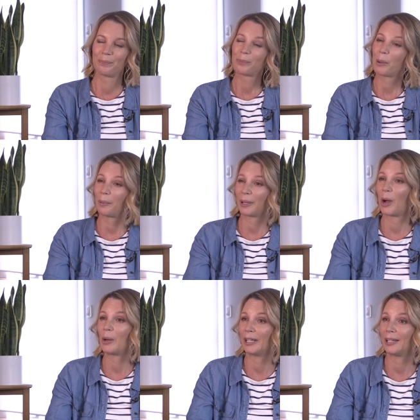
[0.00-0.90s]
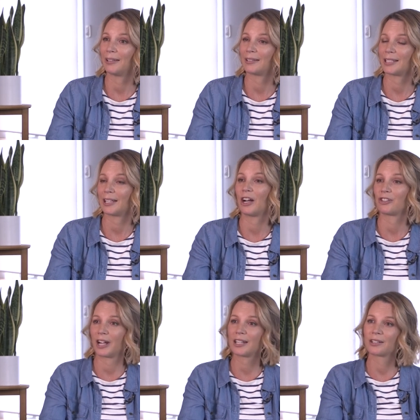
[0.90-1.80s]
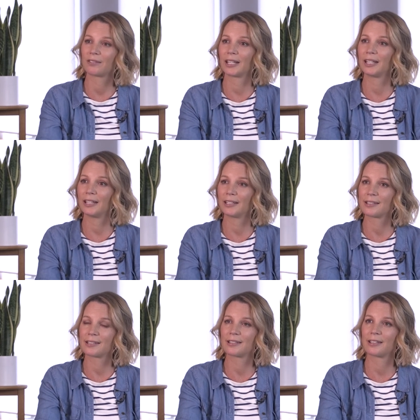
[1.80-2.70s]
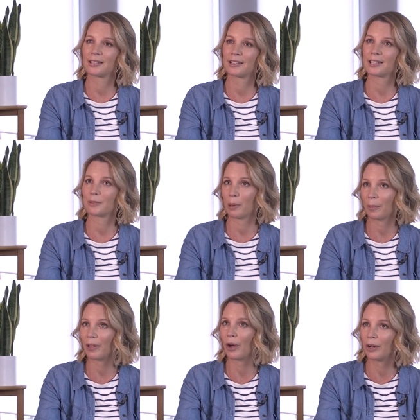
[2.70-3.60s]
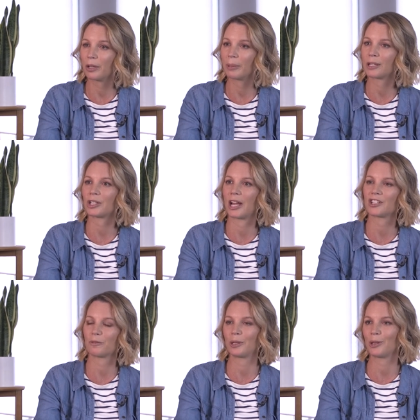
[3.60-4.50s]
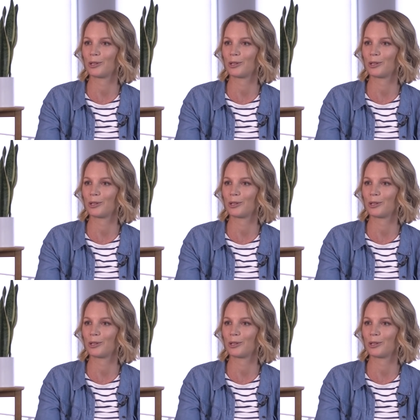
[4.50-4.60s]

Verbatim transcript: Probably only dehydrated really. It's, it's probably the only big change. I've been